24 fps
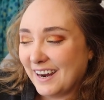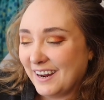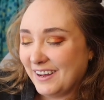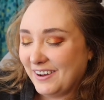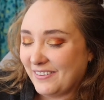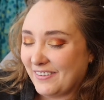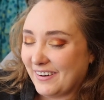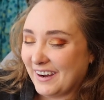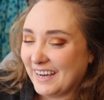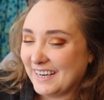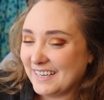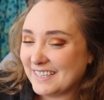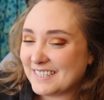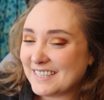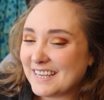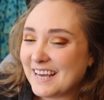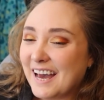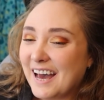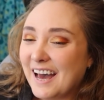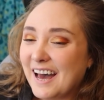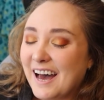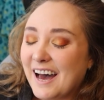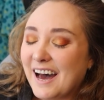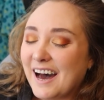Anyways,
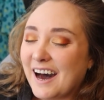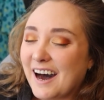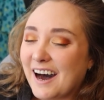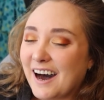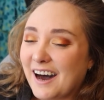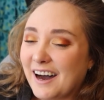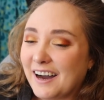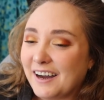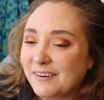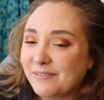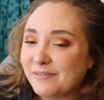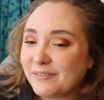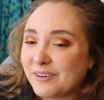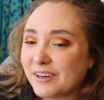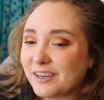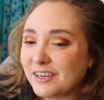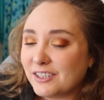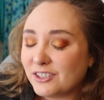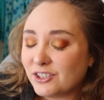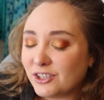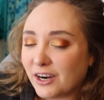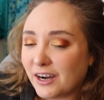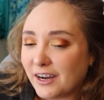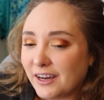I'm
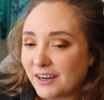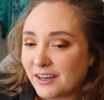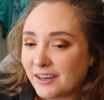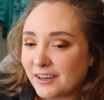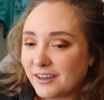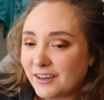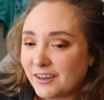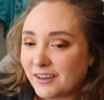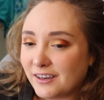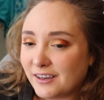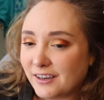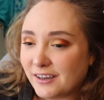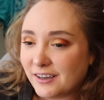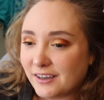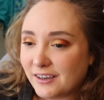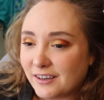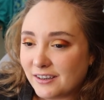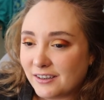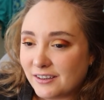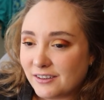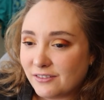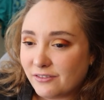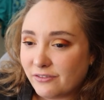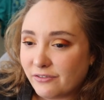gonna try to
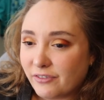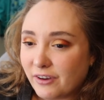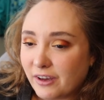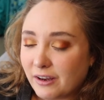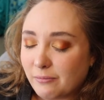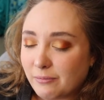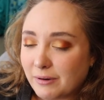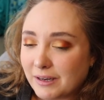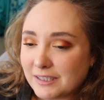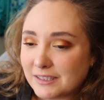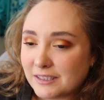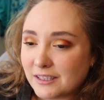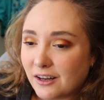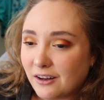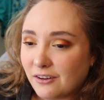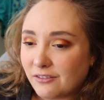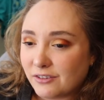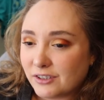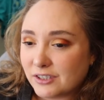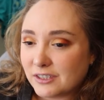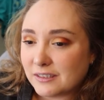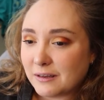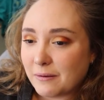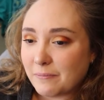feed
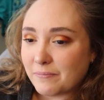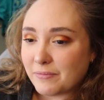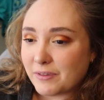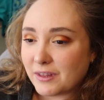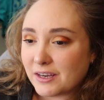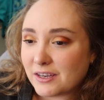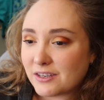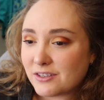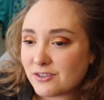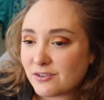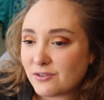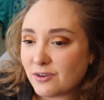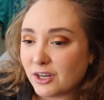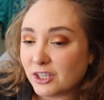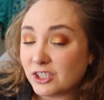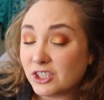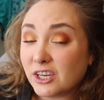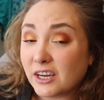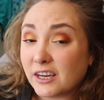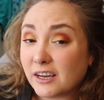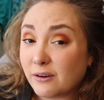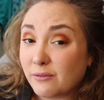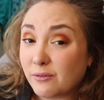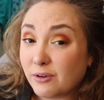myself or something, so I'll
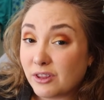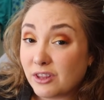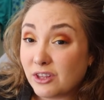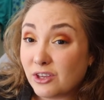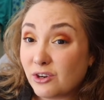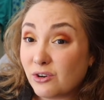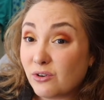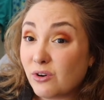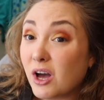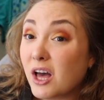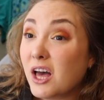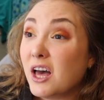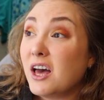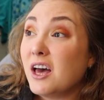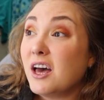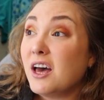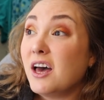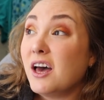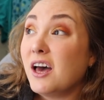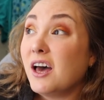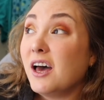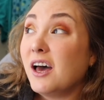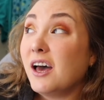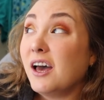check in with you
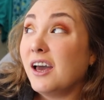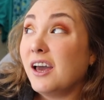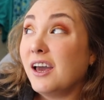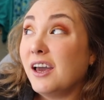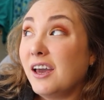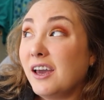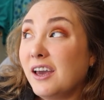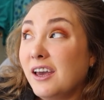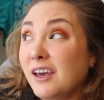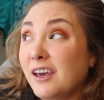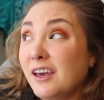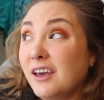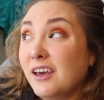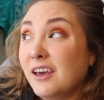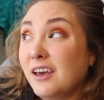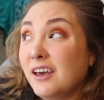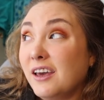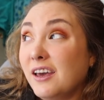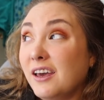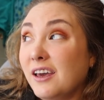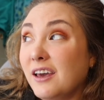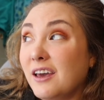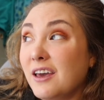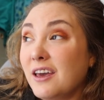
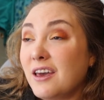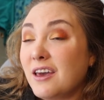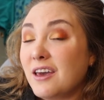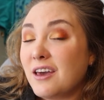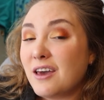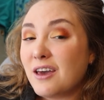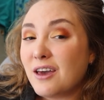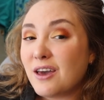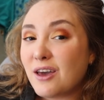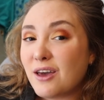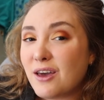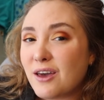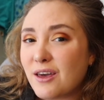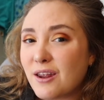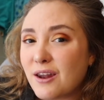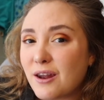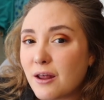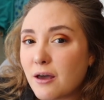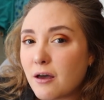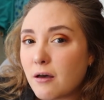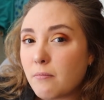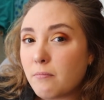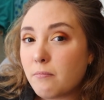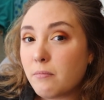
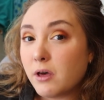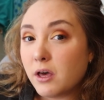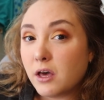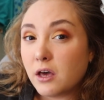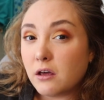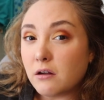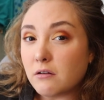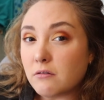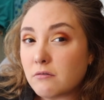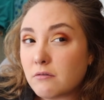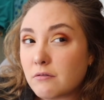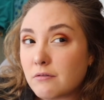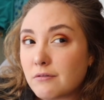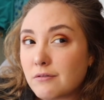in a bit